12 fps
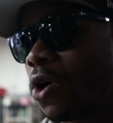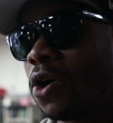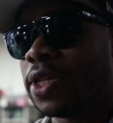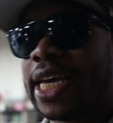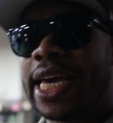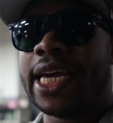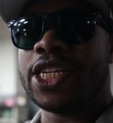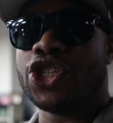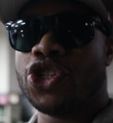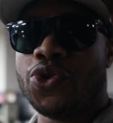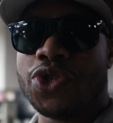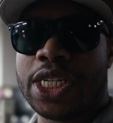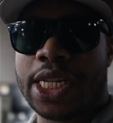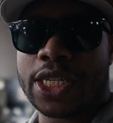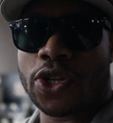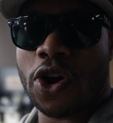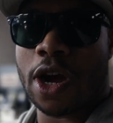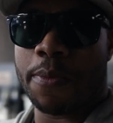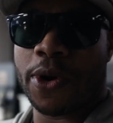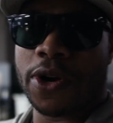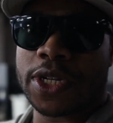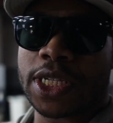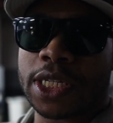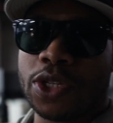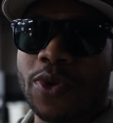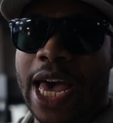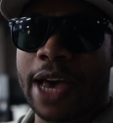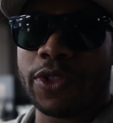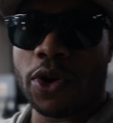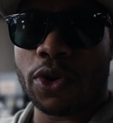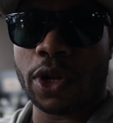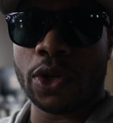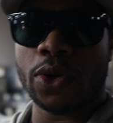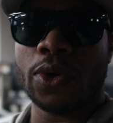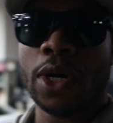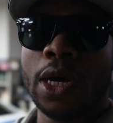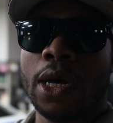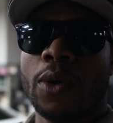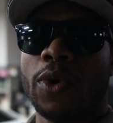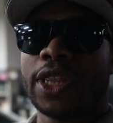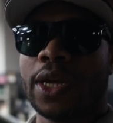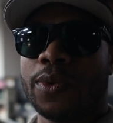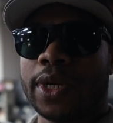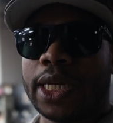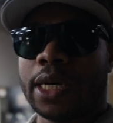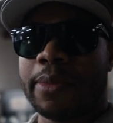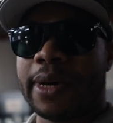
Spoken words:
all day. Until you see this car in person, you have no clue what they're really